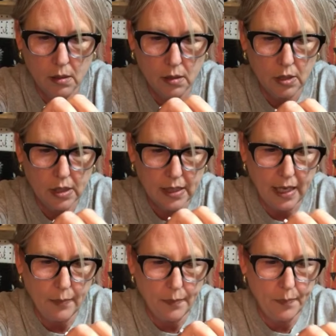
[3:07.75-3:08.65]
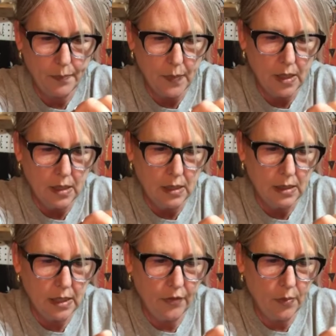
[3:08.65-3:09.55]
Just kind of
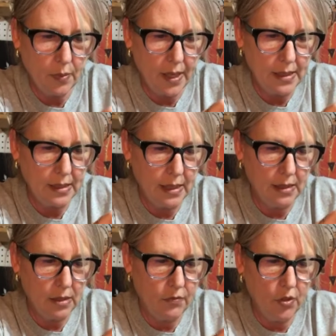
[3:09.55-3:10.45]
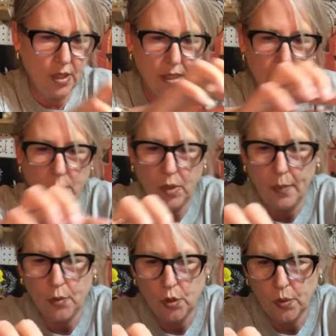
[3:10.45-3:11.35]
different places. If you can see what
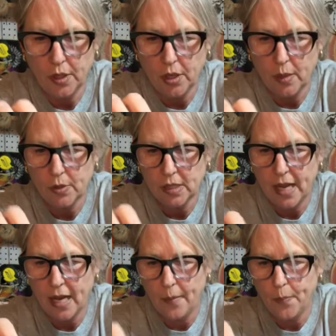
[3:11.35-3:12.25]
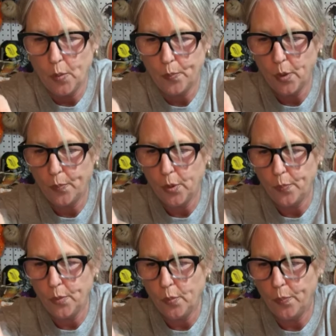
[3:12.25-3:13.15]
I'm doing here, I'm just kind of boop, boop,
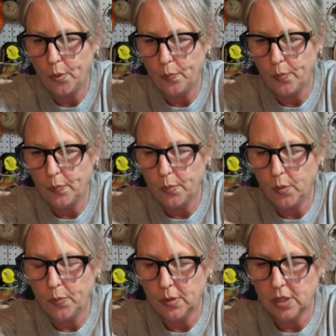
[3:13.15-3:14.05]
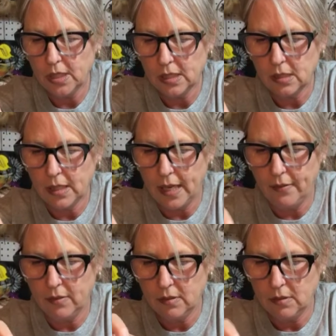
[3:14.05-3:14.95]
boop, boop, boop, boop, boop. Just kind
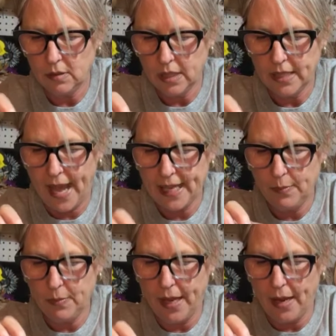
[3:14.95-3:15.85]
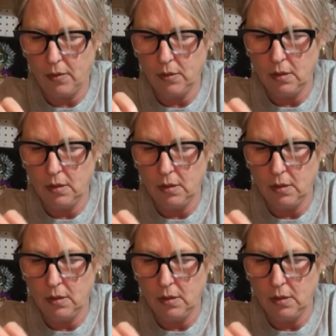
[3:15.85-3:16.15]
of to tack him down.